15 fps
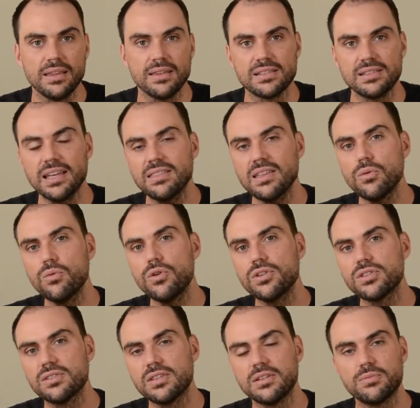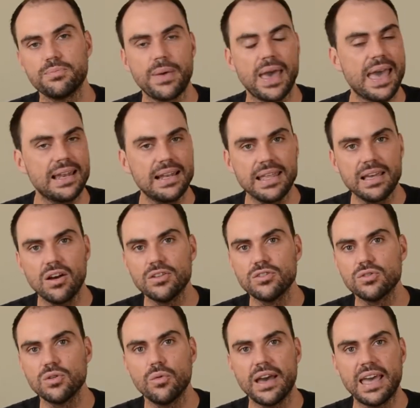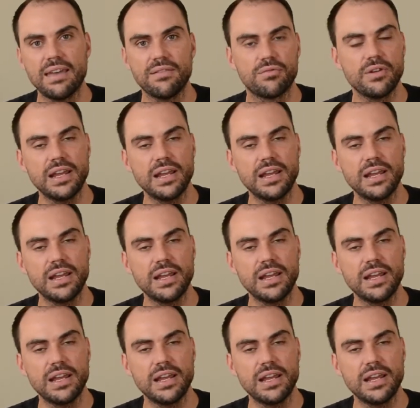There's nothing worse than paddling onto a wave,